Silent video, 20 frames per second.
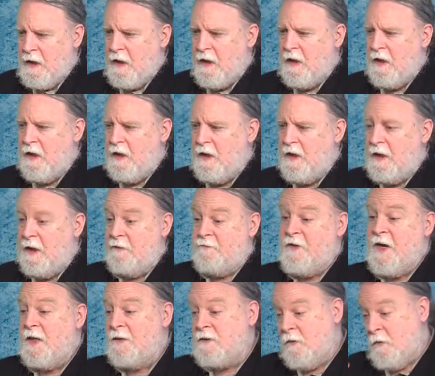Uh, in
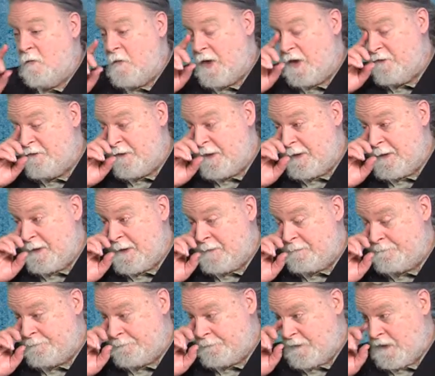fact, uh, one of the...
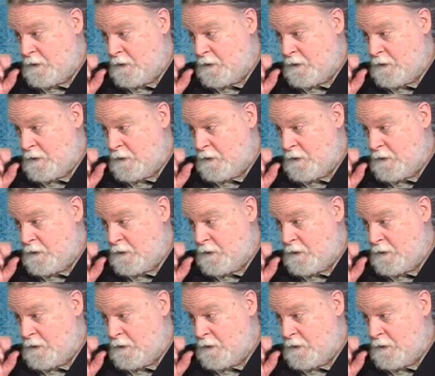Um,